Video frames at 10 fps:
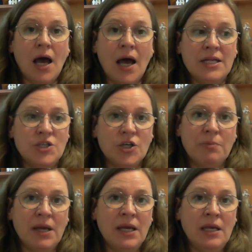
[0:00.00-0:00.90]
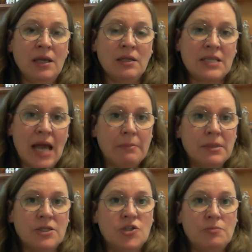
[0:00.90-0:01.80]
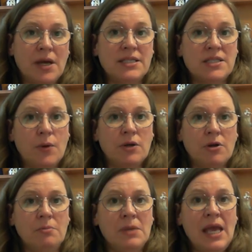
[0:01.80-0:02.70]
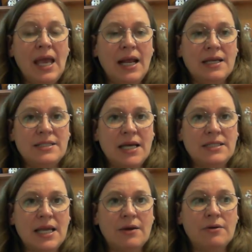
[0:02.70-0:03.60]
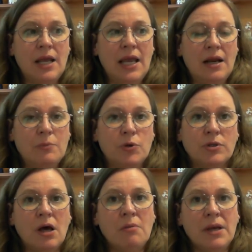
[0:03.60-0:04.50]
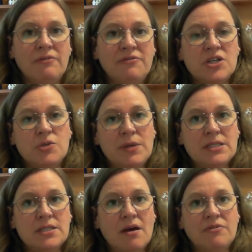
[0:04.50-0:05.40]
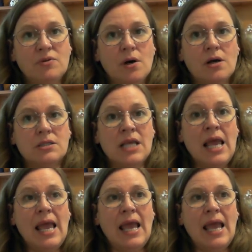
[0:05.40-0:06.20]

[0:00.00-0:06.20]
I took my tablet to my sewing room and I sat down and I pulled all my finished pieces off the walls,